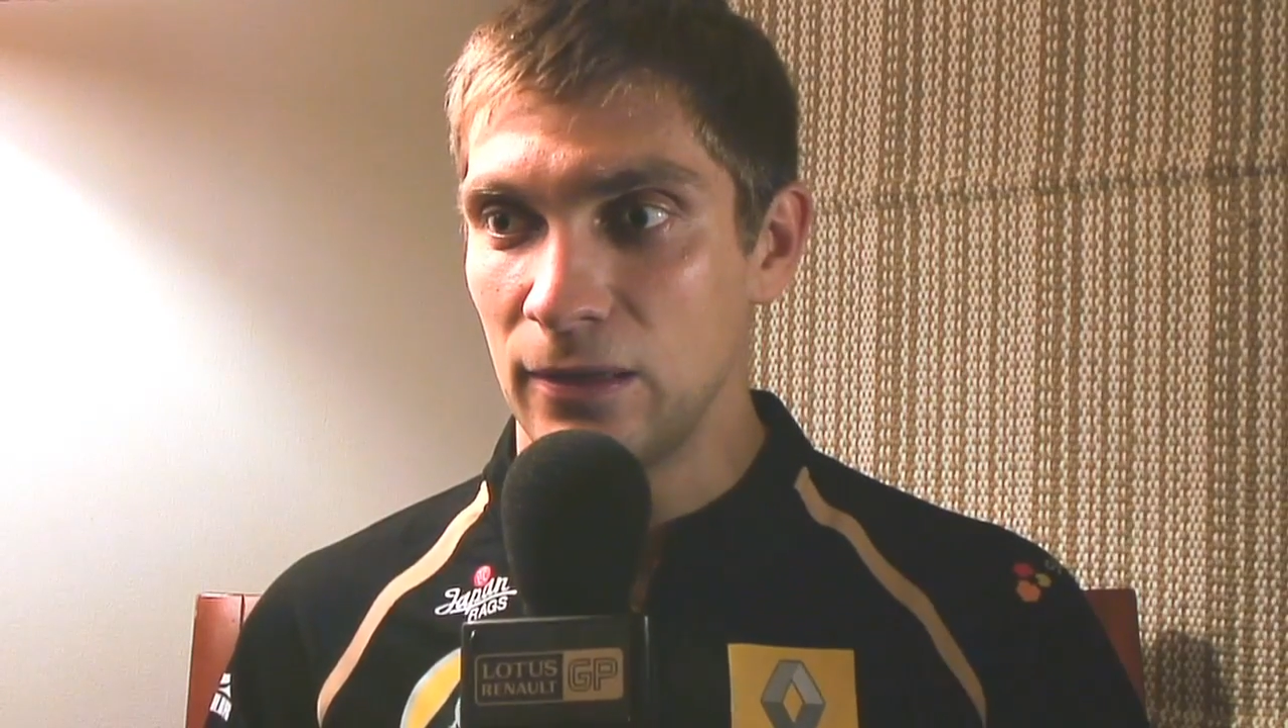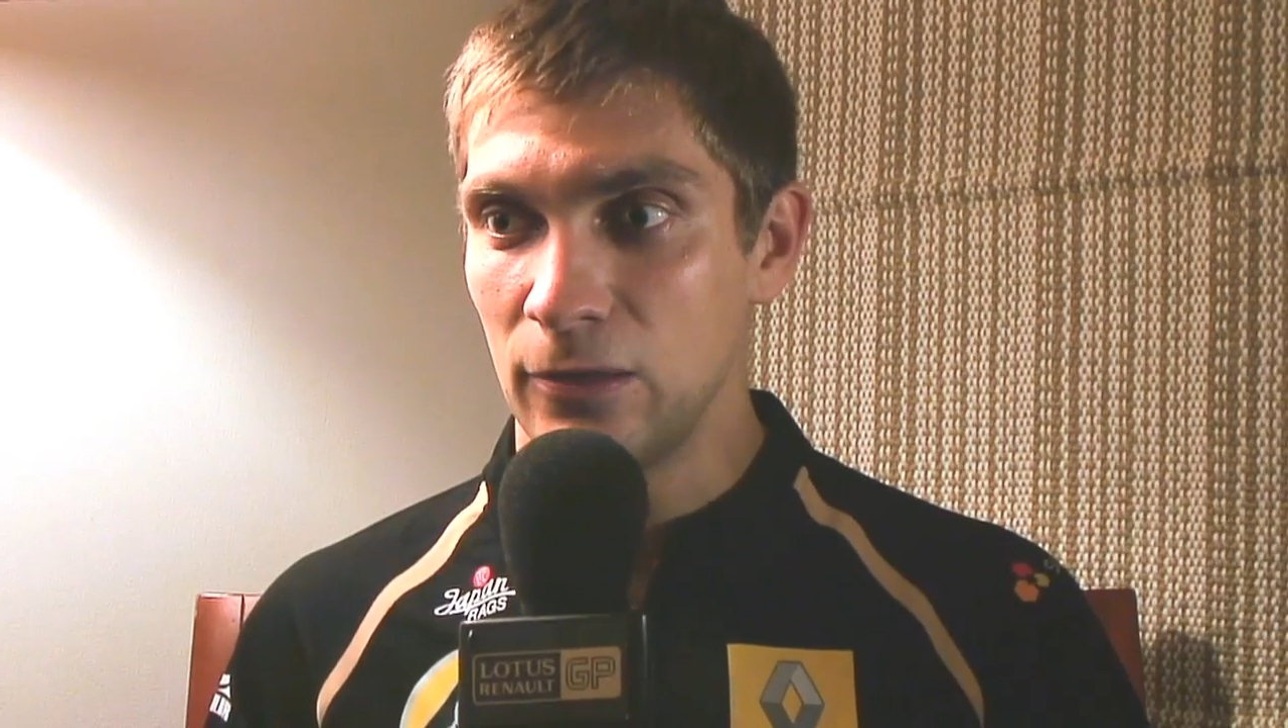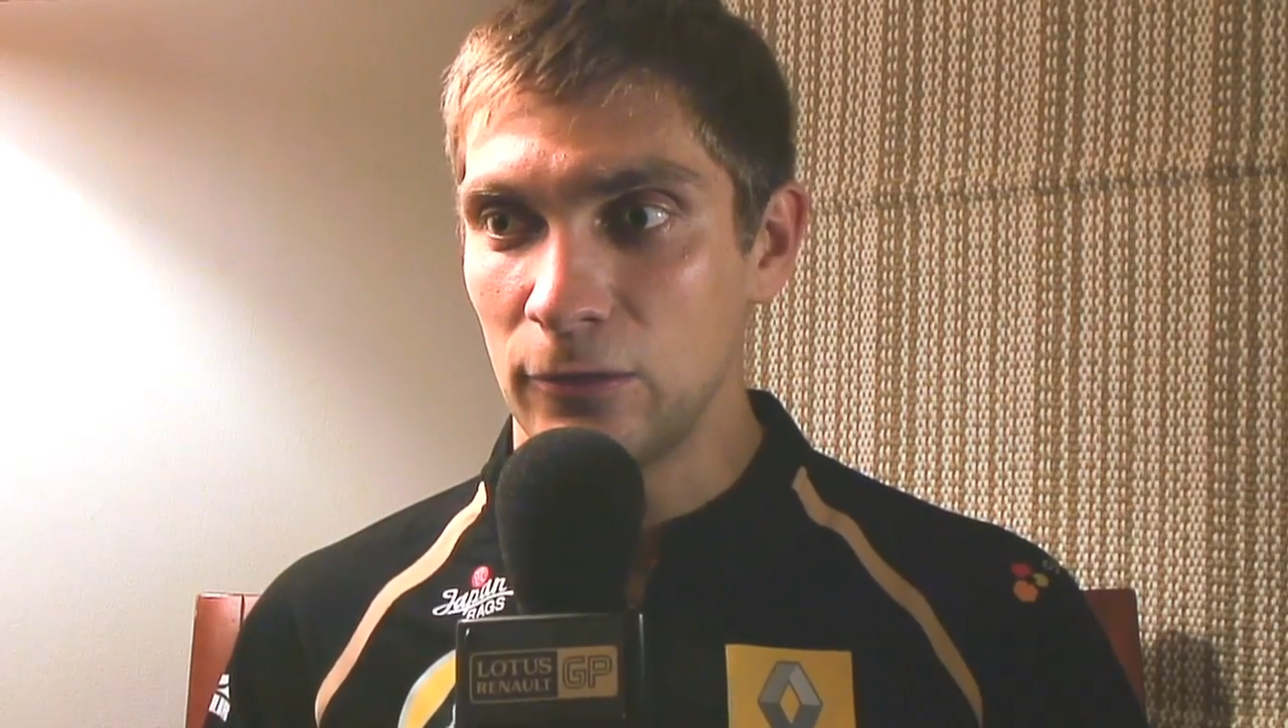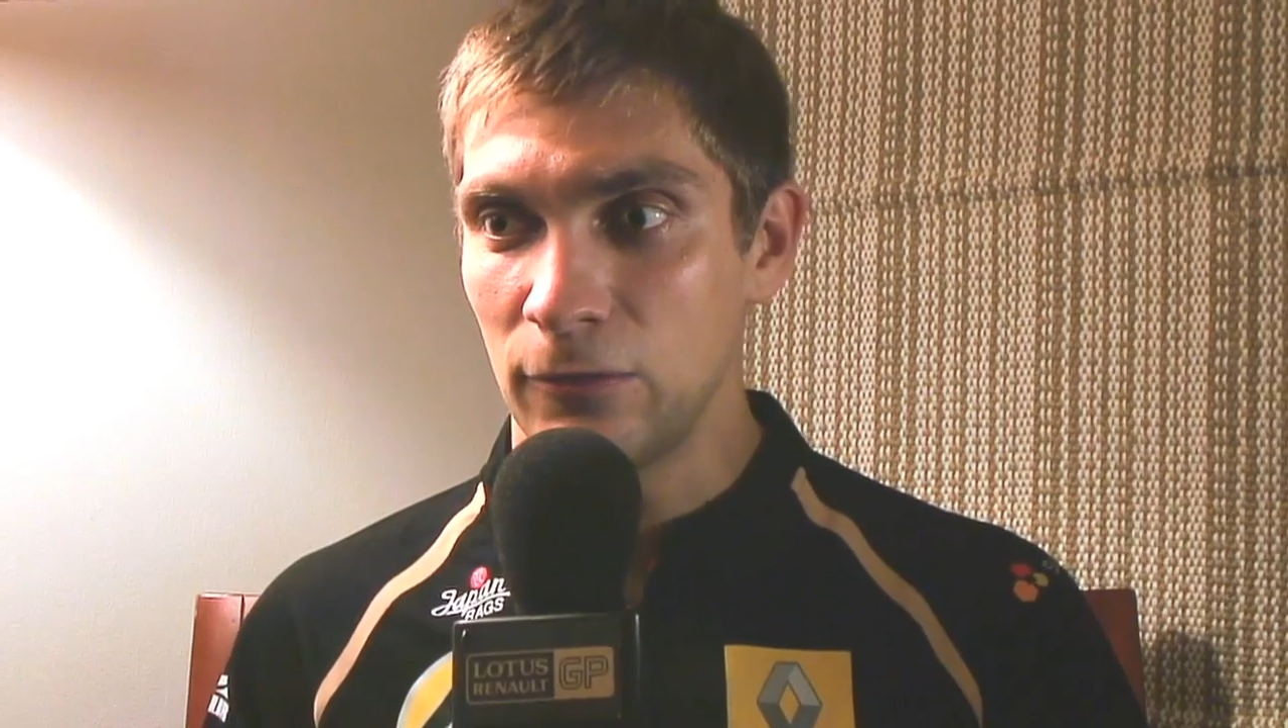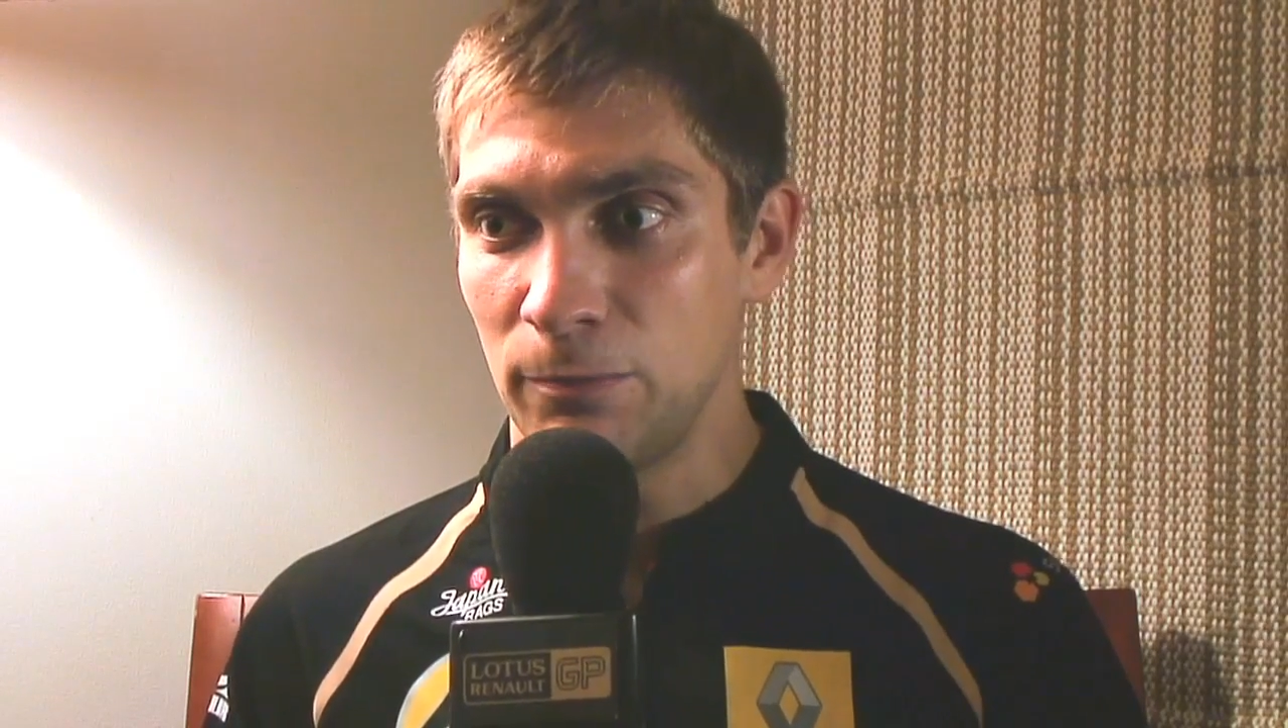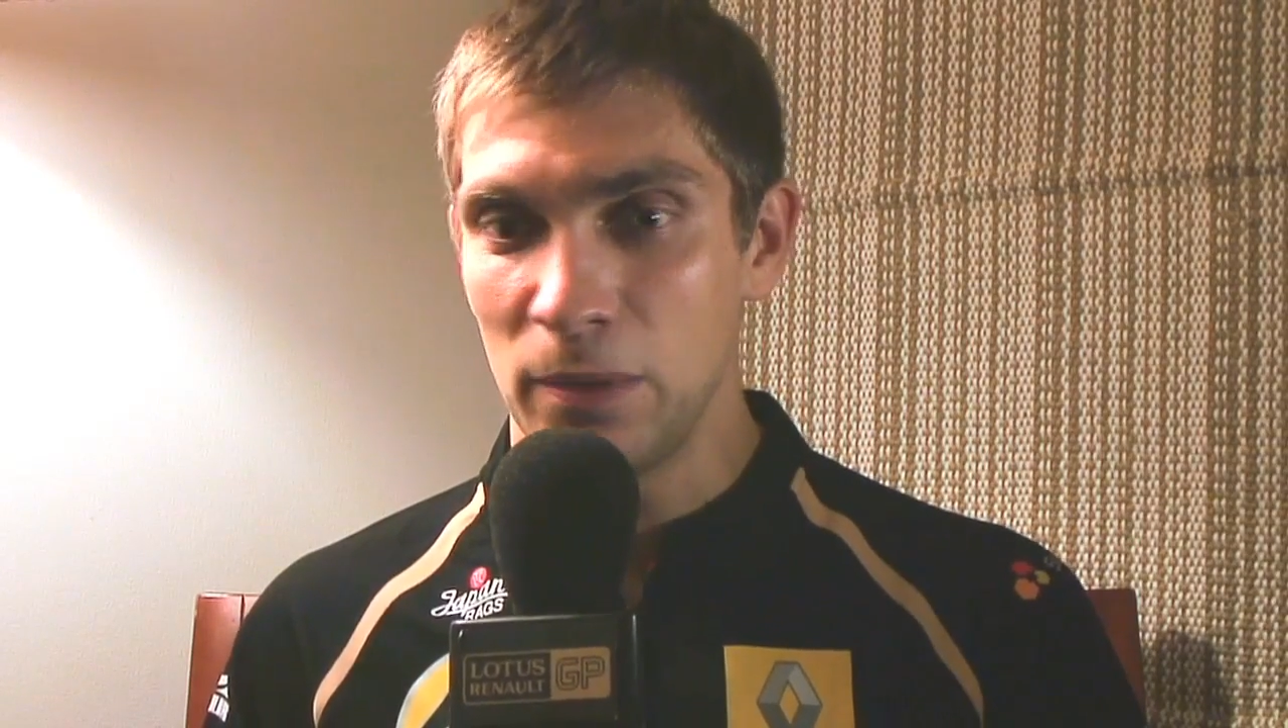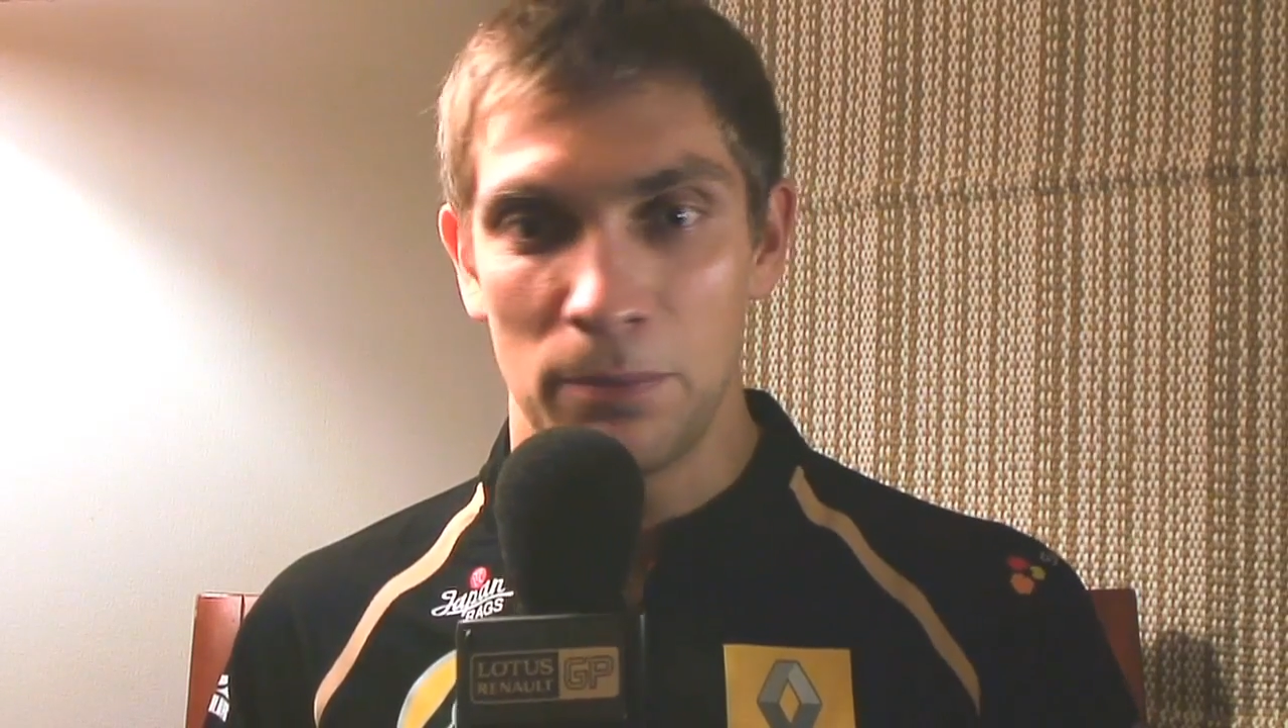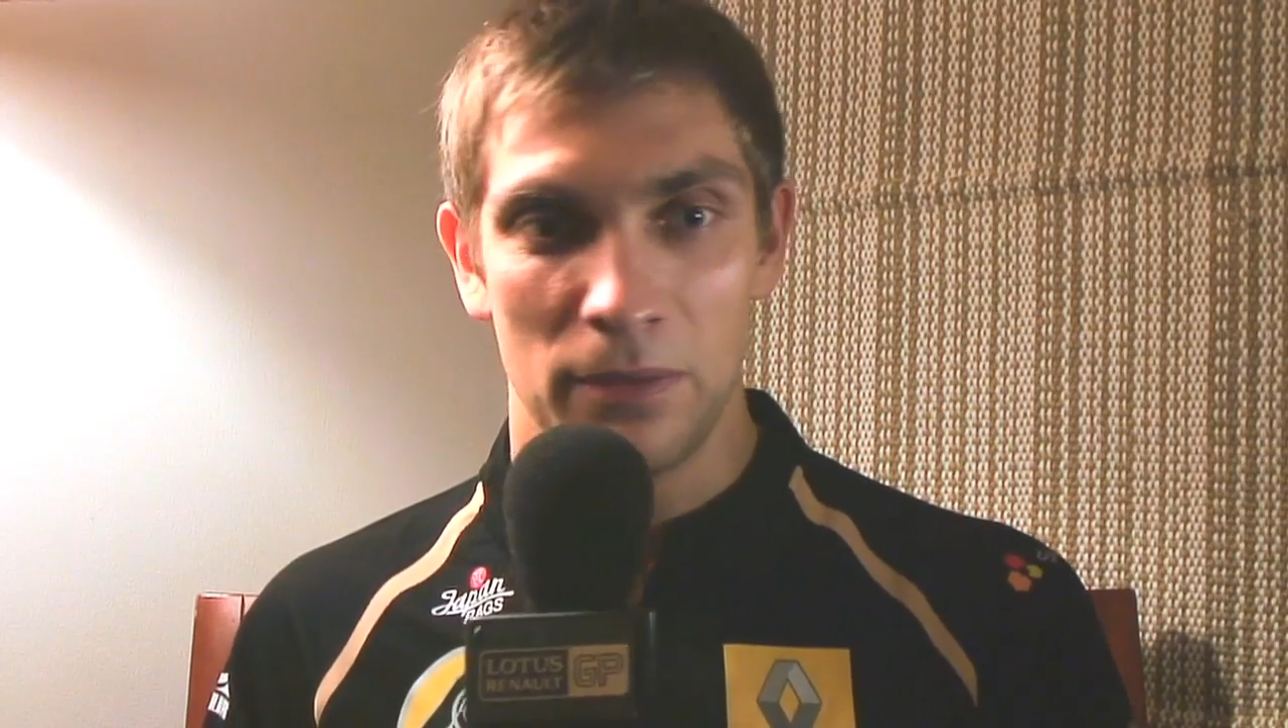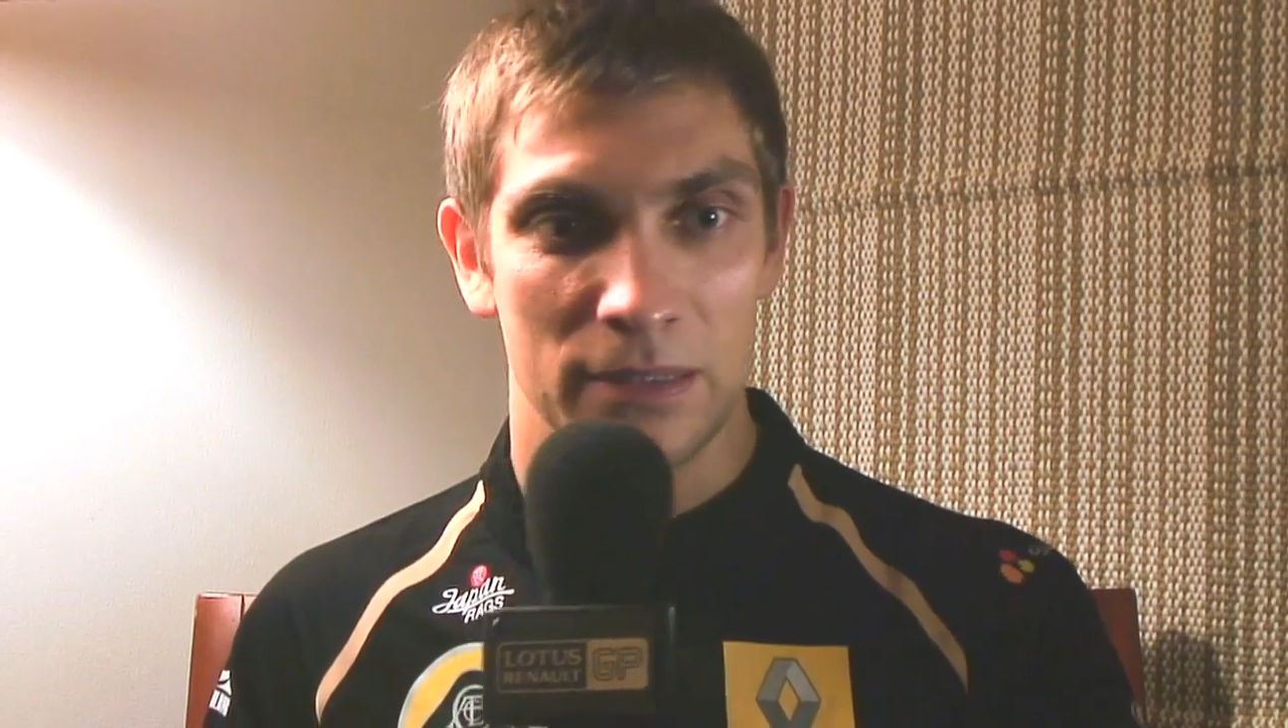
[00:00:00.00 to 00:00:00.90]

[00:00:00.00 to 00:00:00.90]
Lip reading: lot of people